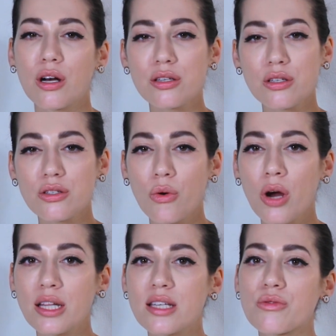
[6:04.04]
Costus
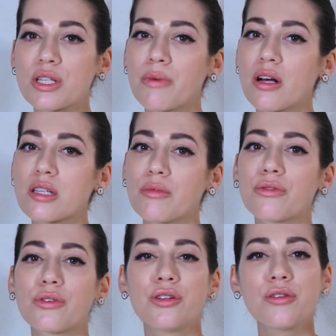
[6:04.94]
oil is responsible
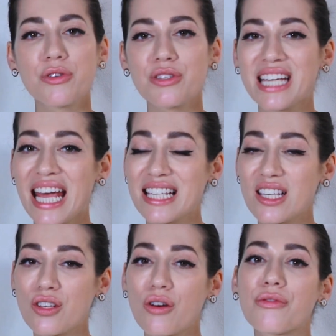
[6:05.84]
for numerous
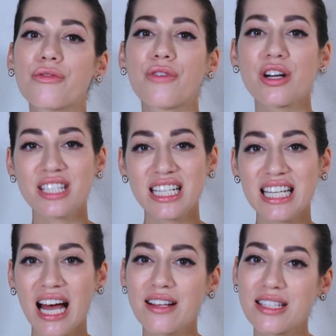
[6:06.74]
cases of
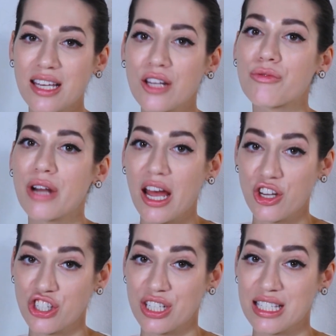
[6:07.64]
versatile skin
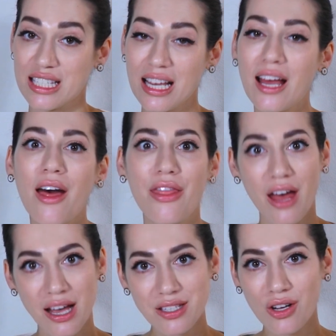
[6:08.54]
reactions.
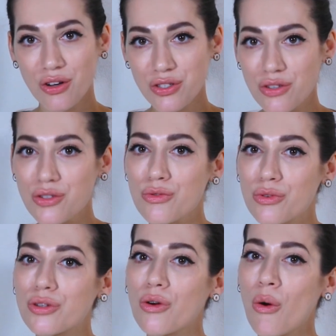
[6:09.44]
Thus, Costus
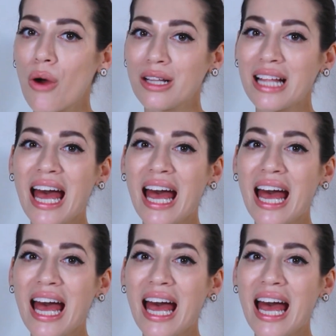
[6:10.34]
Root oil